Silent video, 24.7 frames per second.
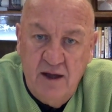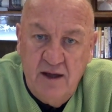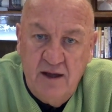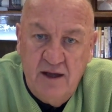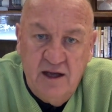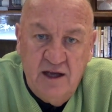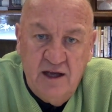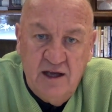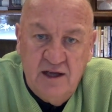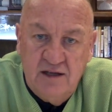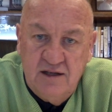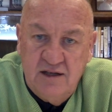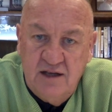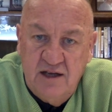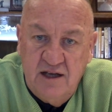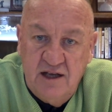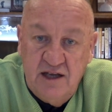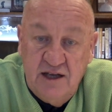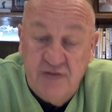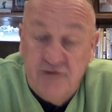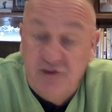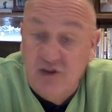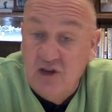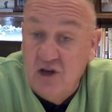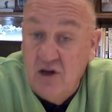And uh,
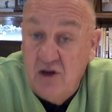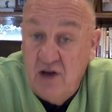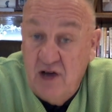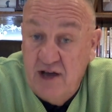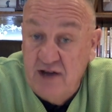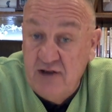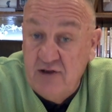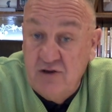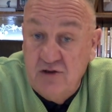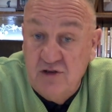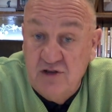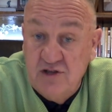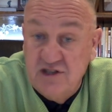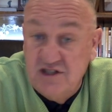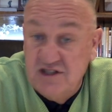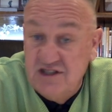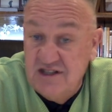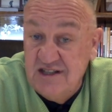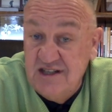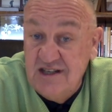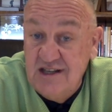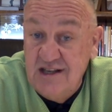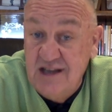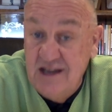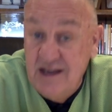even though I couldn't
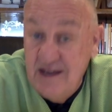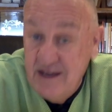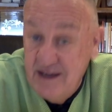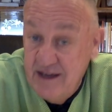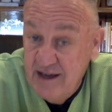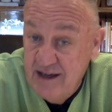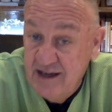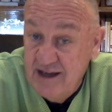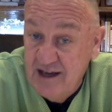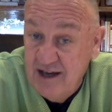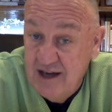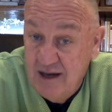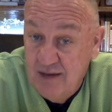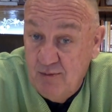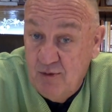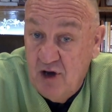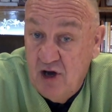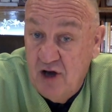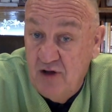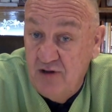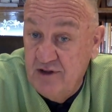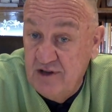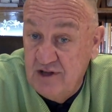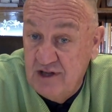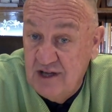see him
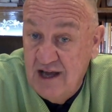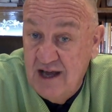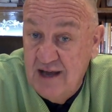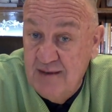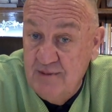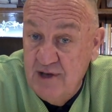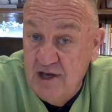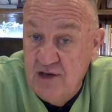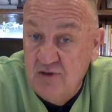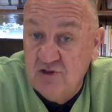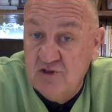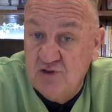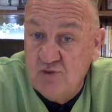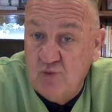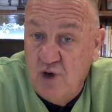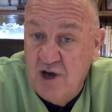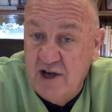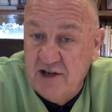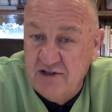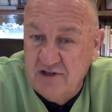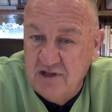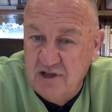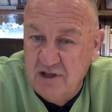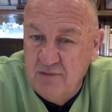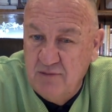all the time, he was
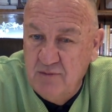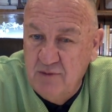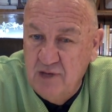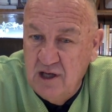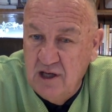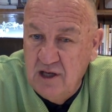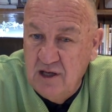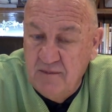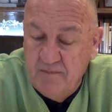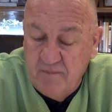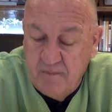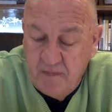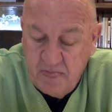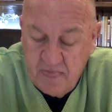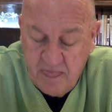watching me.